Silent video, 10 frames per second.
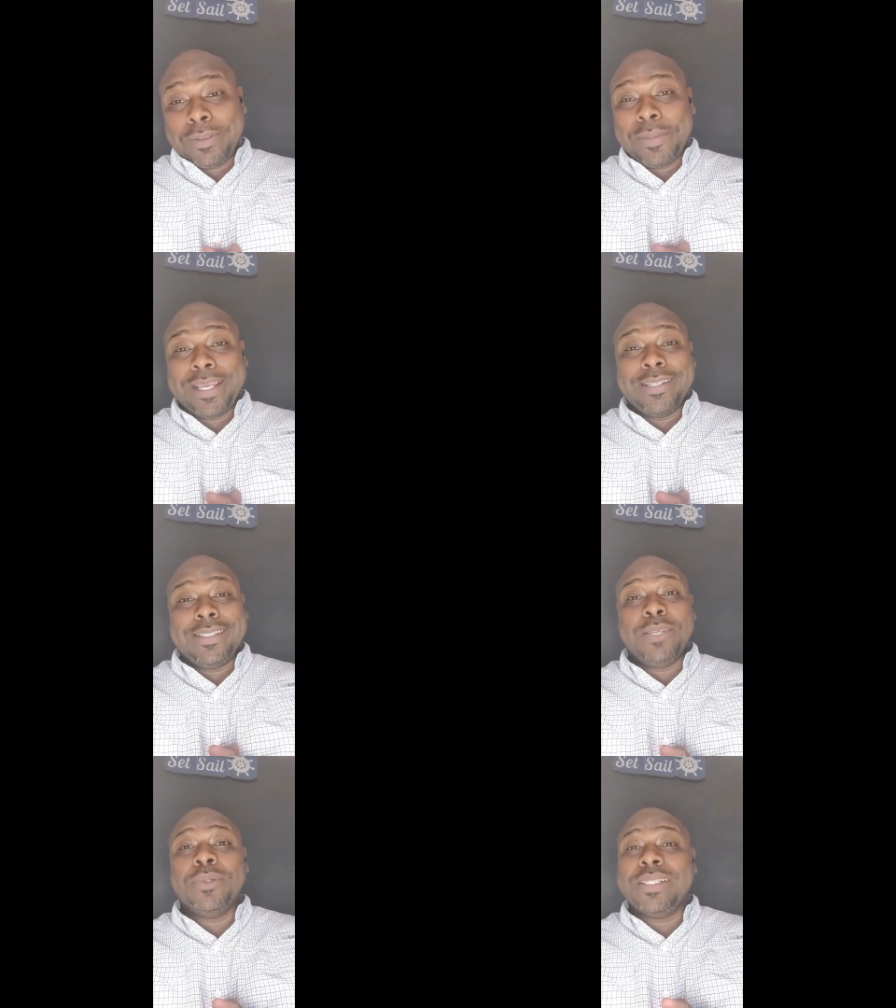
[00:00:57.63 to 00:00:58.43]

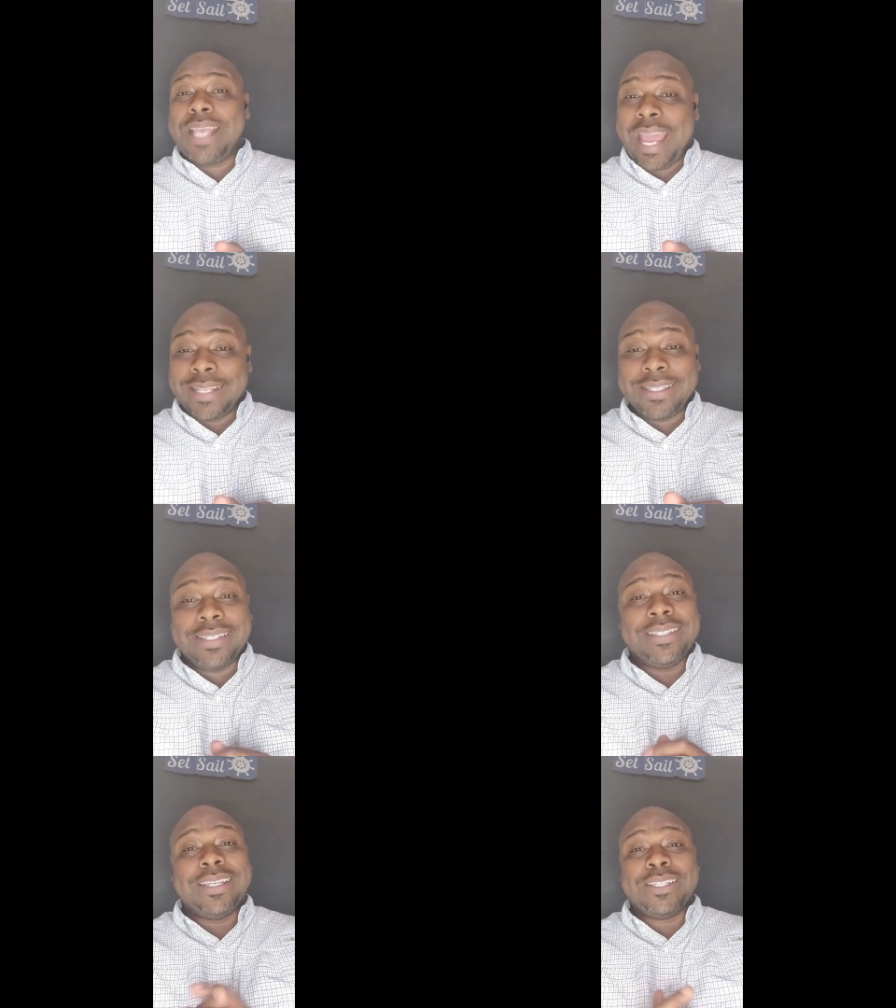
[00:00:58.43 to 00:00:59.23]
because he was
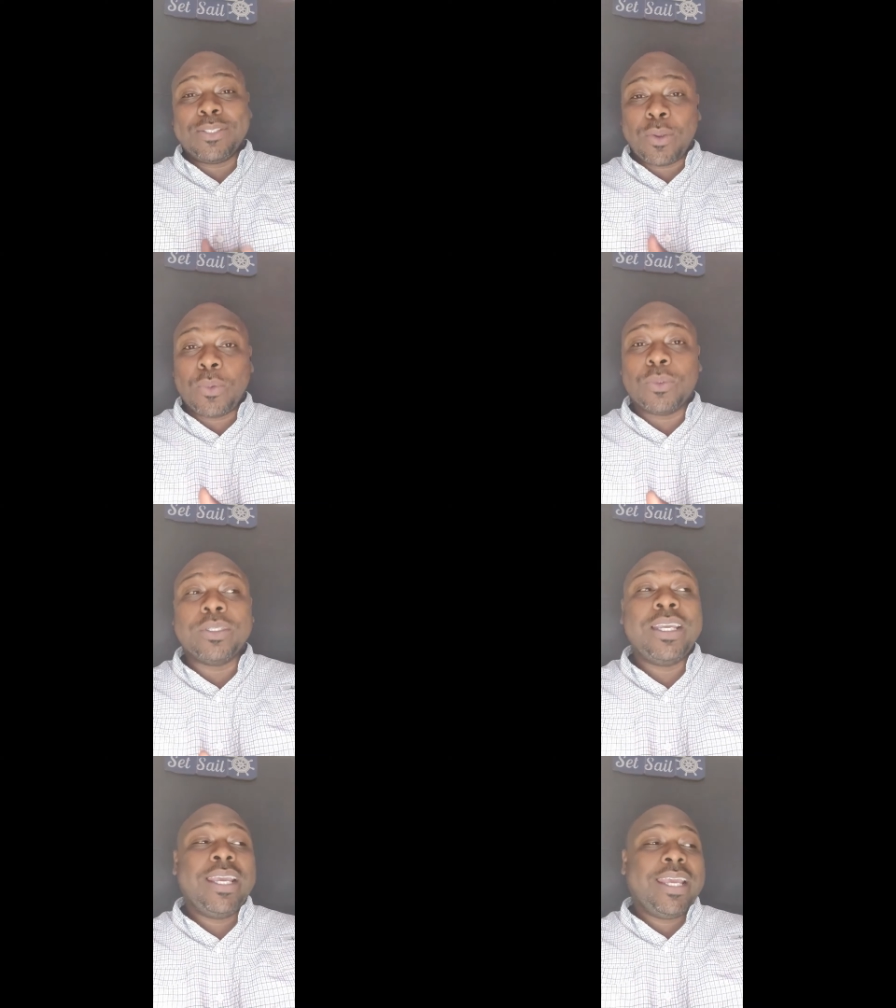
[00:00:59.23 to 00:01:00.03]
antsy to get sold.